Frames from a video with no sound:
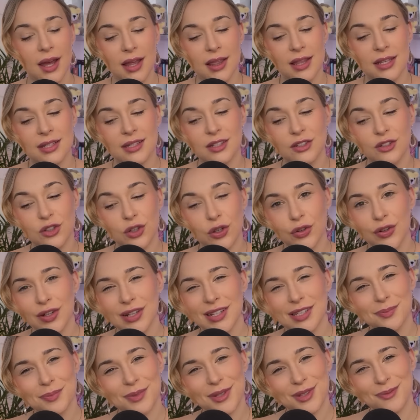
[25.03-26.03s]
This is your
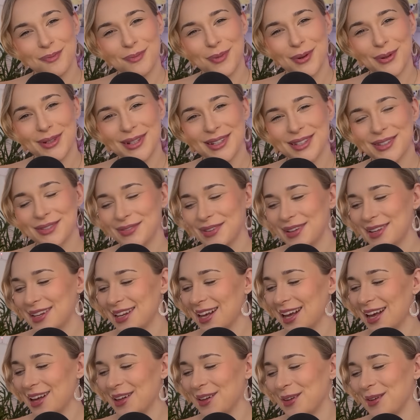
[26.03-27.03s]
Christmas bonus
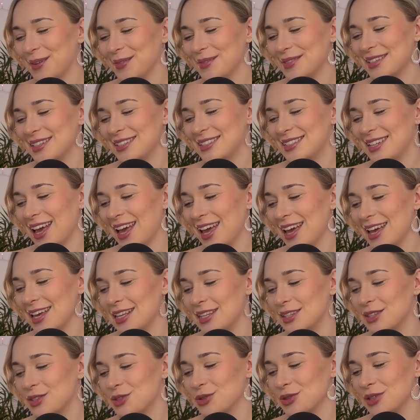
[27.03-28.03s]
reading. I hope today
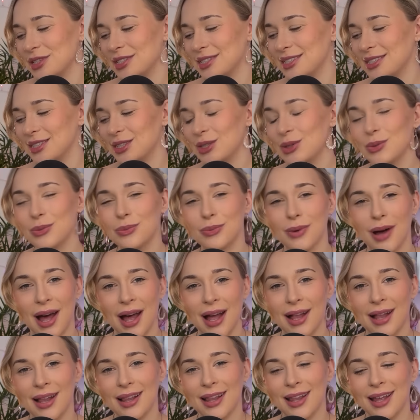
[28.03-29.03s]
is treating you
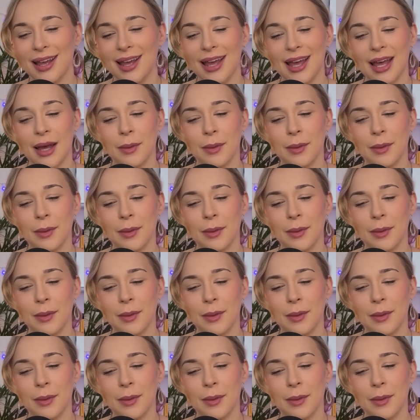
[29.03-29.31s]
well.